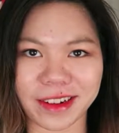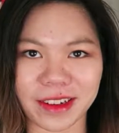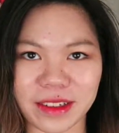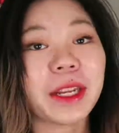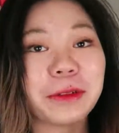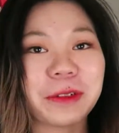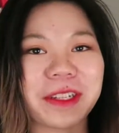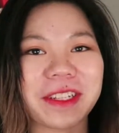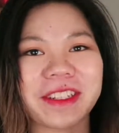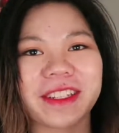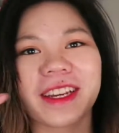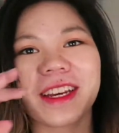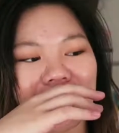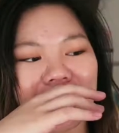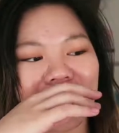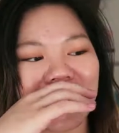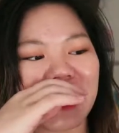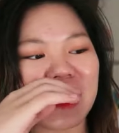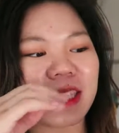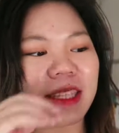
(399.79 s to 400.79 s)
Anyways,
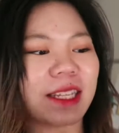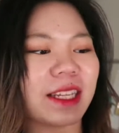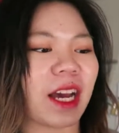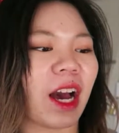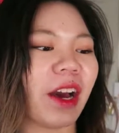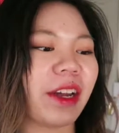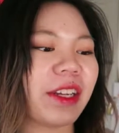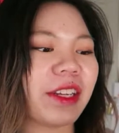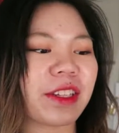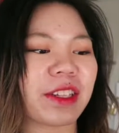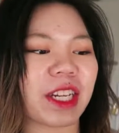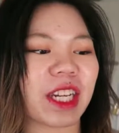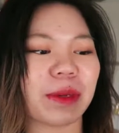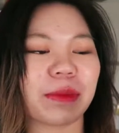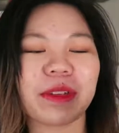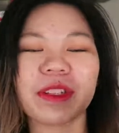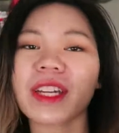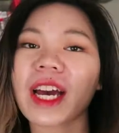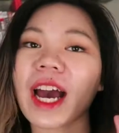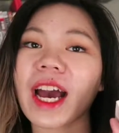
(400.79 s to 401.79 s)
this is the Honey
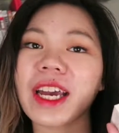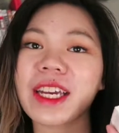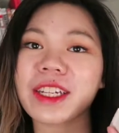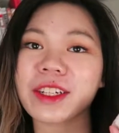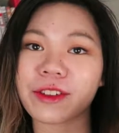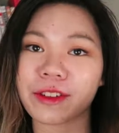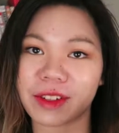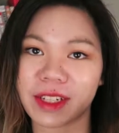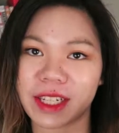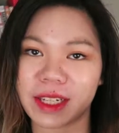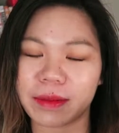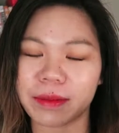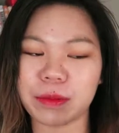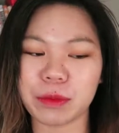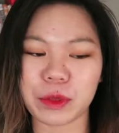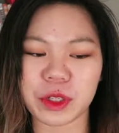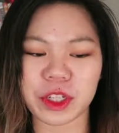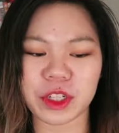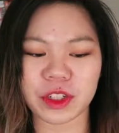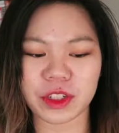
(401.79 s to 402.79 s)
Ceramide Eye
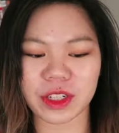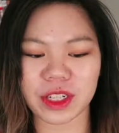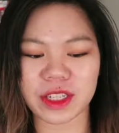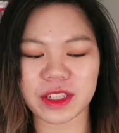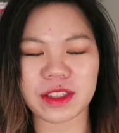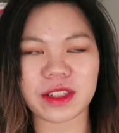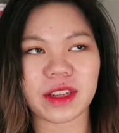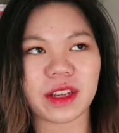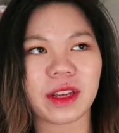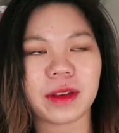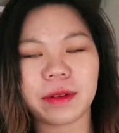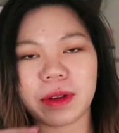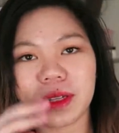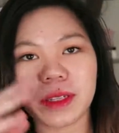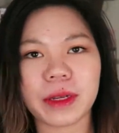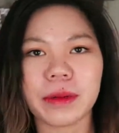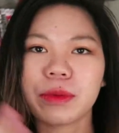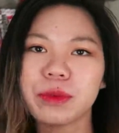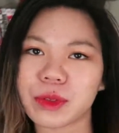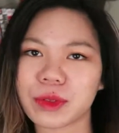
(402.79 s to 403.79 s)
Cream, which is,
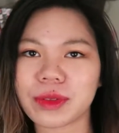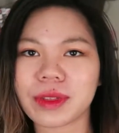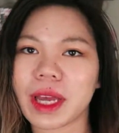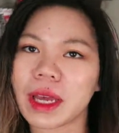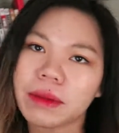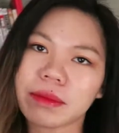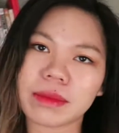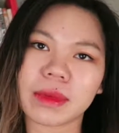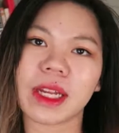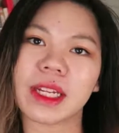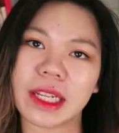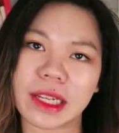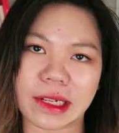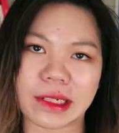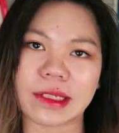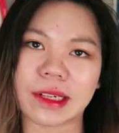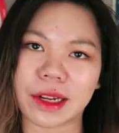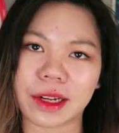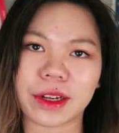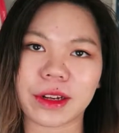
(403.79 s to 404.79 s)
I
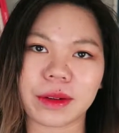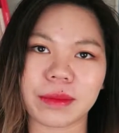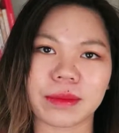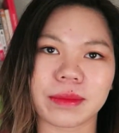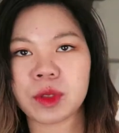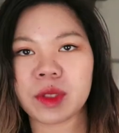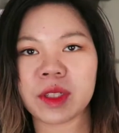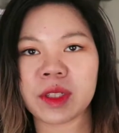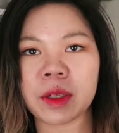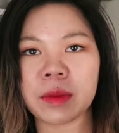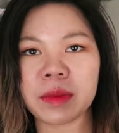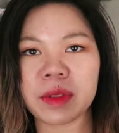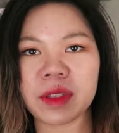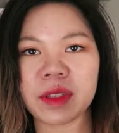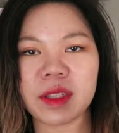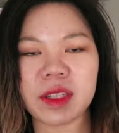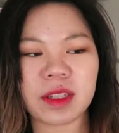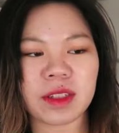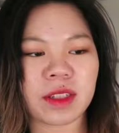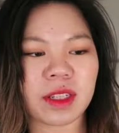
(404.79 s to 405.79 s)
needed an eye cream. So it comes
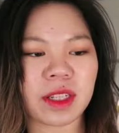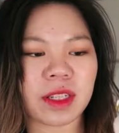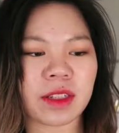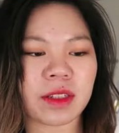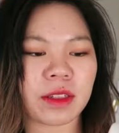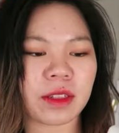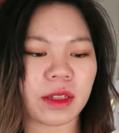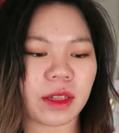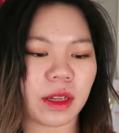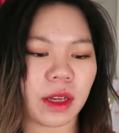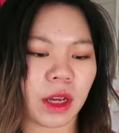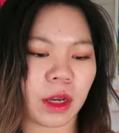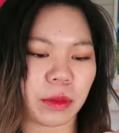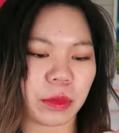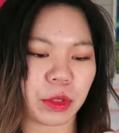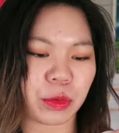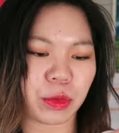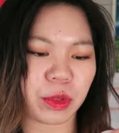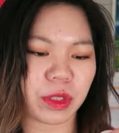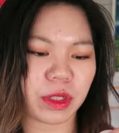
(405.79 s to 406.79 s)
in this, it's, how
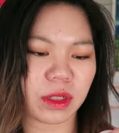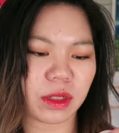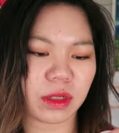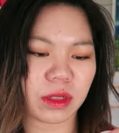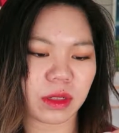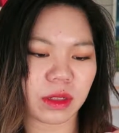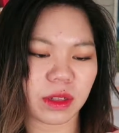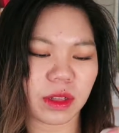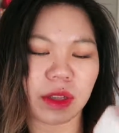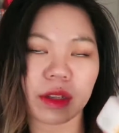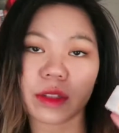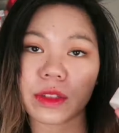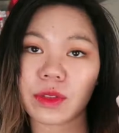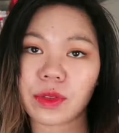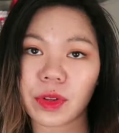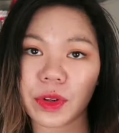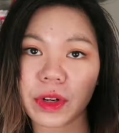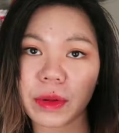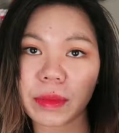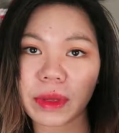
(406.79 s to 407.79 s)
much was it? It's
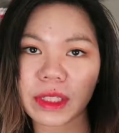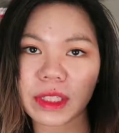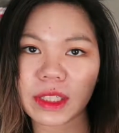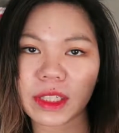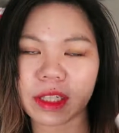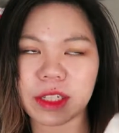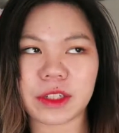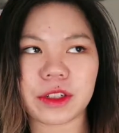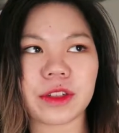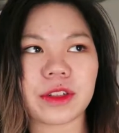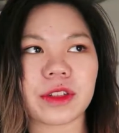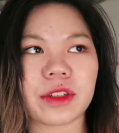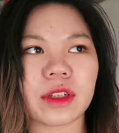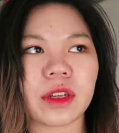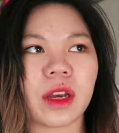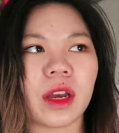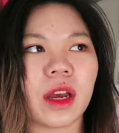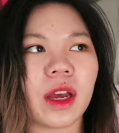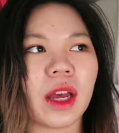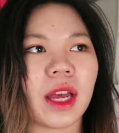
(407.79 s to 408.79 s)
30 milliliters,
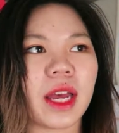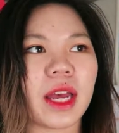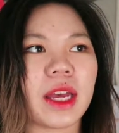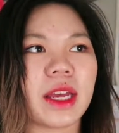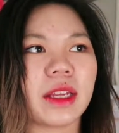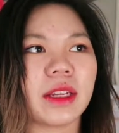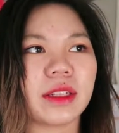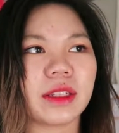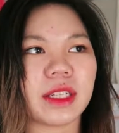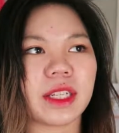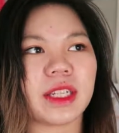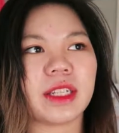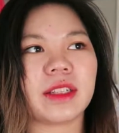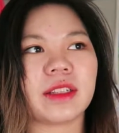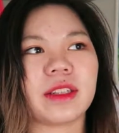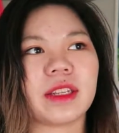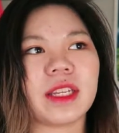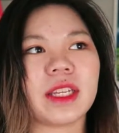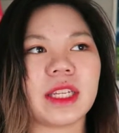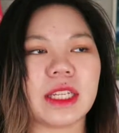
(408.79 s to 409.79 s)
and it
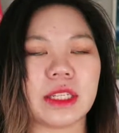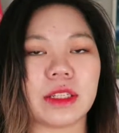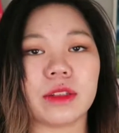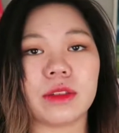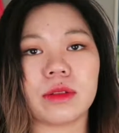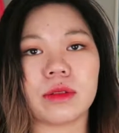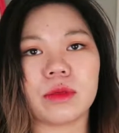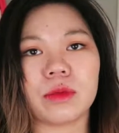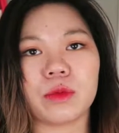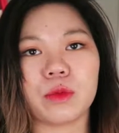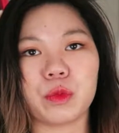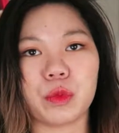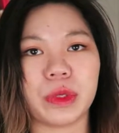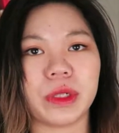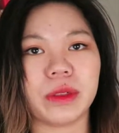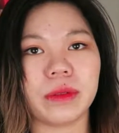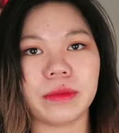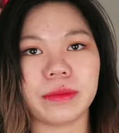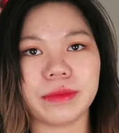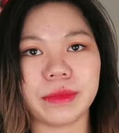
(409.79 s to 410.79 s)
is,
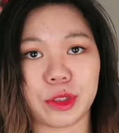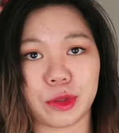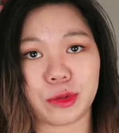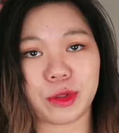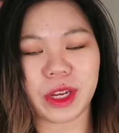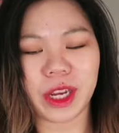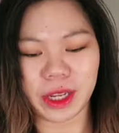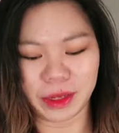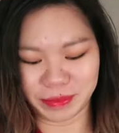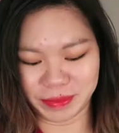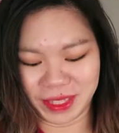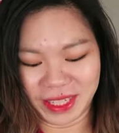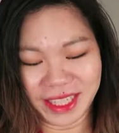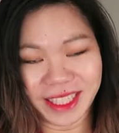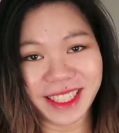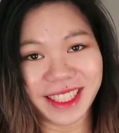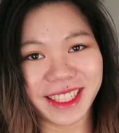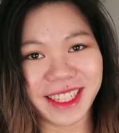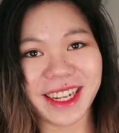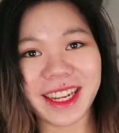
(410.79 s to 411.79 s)
well, it's okay.
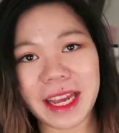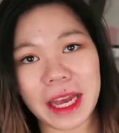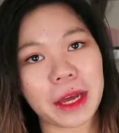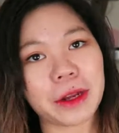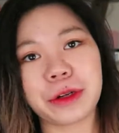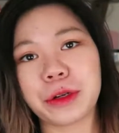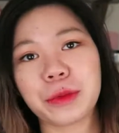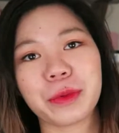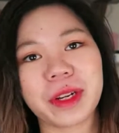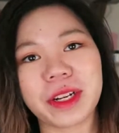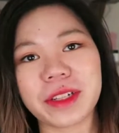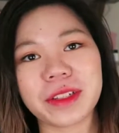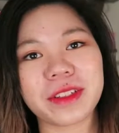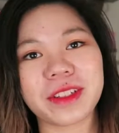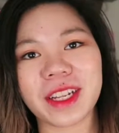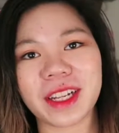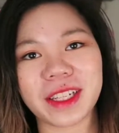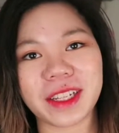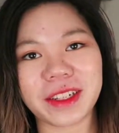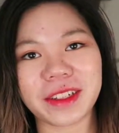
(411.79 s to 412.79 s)
I don't know what else to
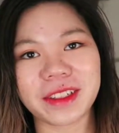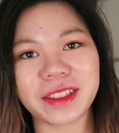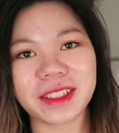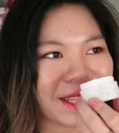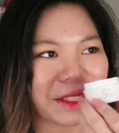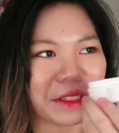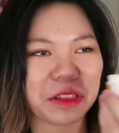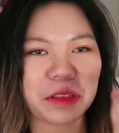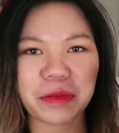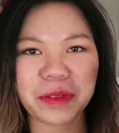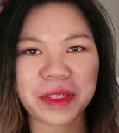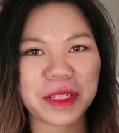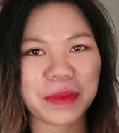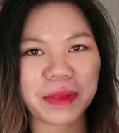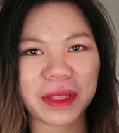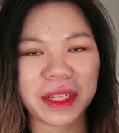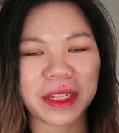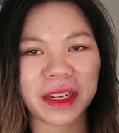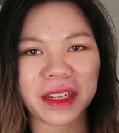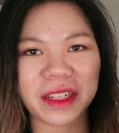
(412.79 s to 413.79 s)
tell you. It doesn't really
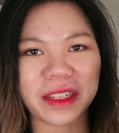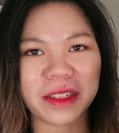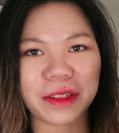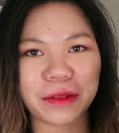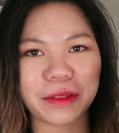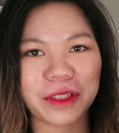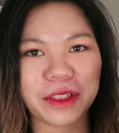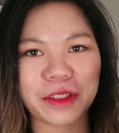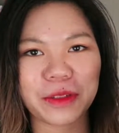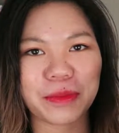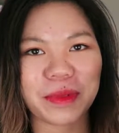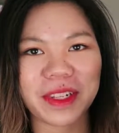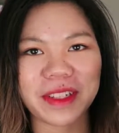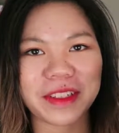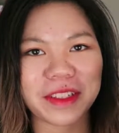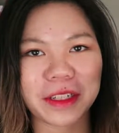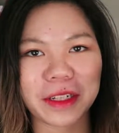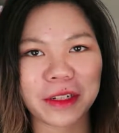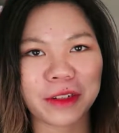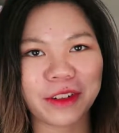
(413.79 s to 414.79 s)
smell like honey though, it just
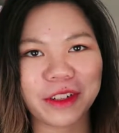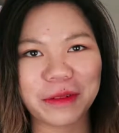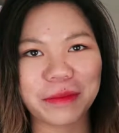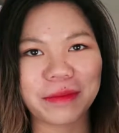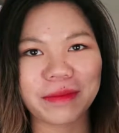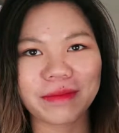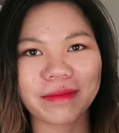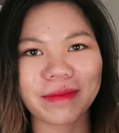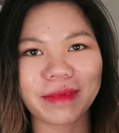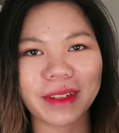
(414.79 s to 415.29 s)
smells like a cream.